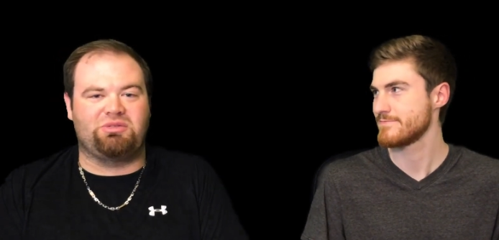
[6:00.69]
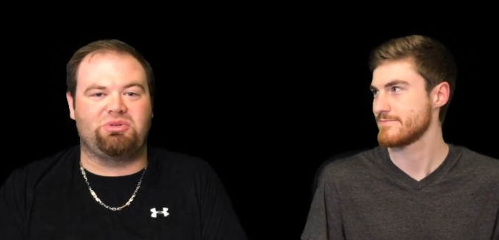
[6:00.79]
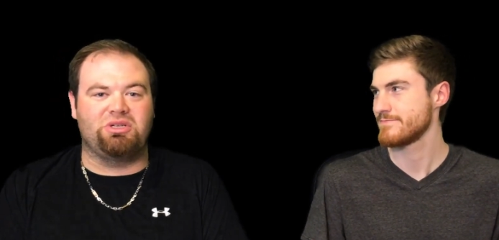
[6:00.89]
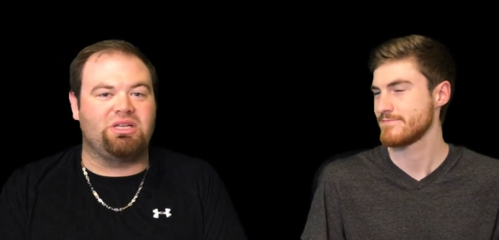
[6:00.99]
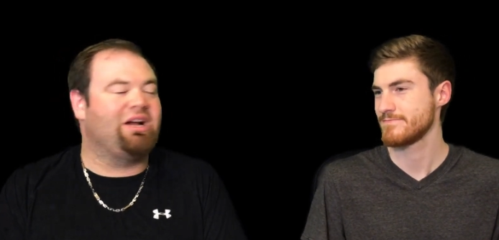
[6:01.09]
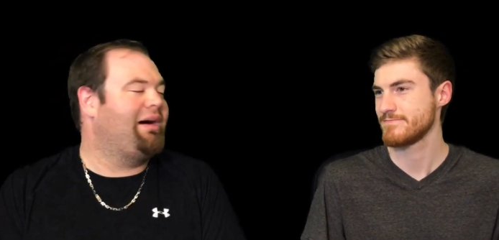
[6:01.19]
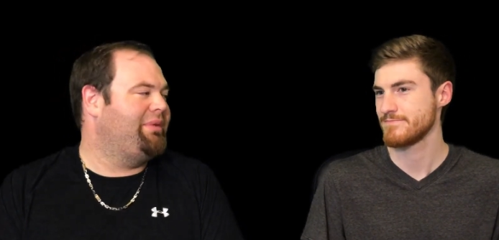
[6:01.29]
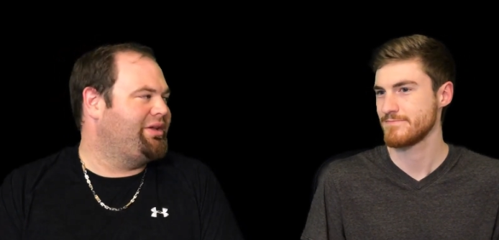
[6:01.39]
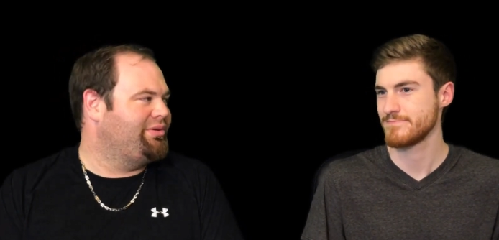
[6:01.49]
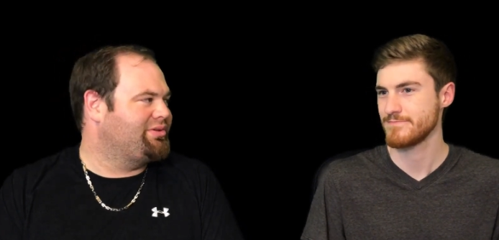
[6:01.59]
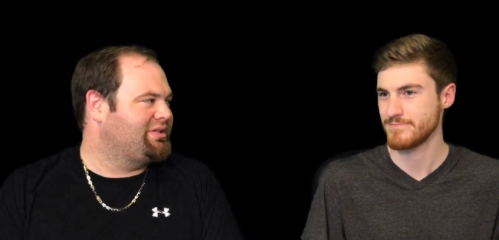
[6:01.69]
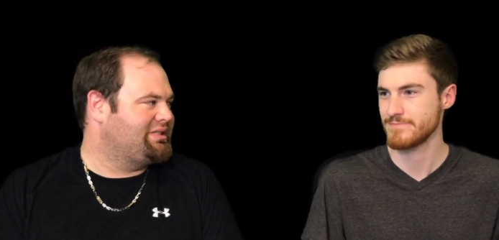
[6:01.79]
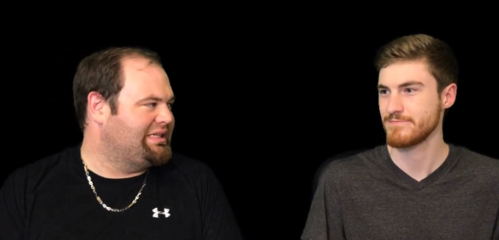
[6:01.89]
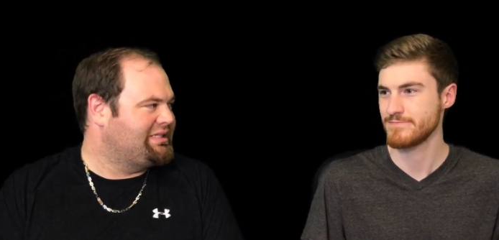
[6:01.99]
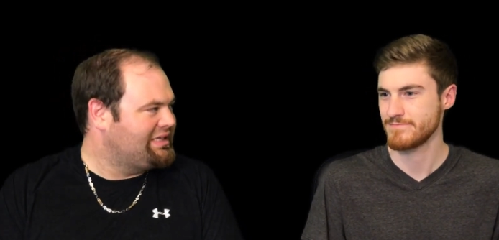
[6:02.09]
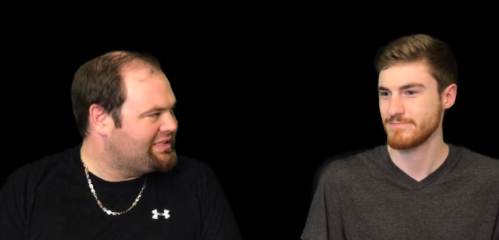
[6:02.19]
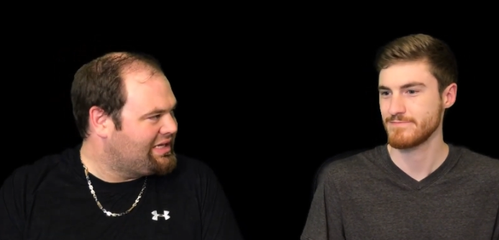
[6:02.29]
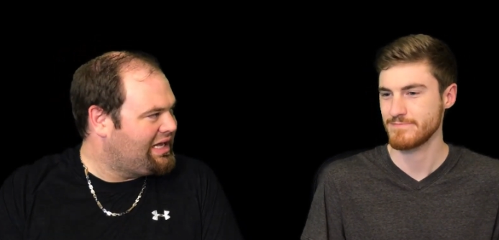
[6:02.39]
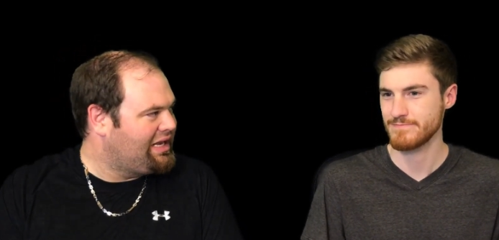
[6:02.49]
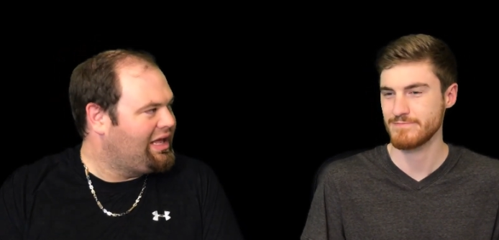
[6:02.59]
Speaker 1: some good combat use on the C C
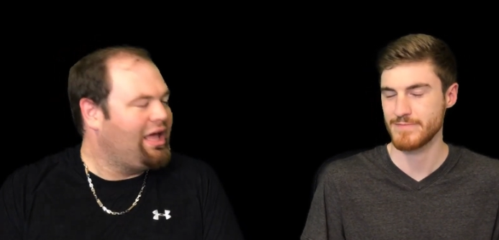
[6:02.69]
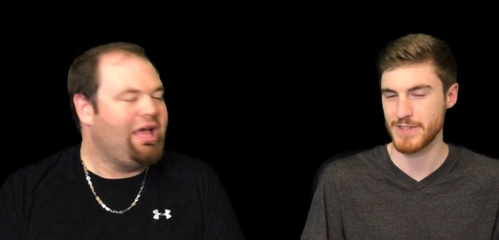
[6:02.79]
side.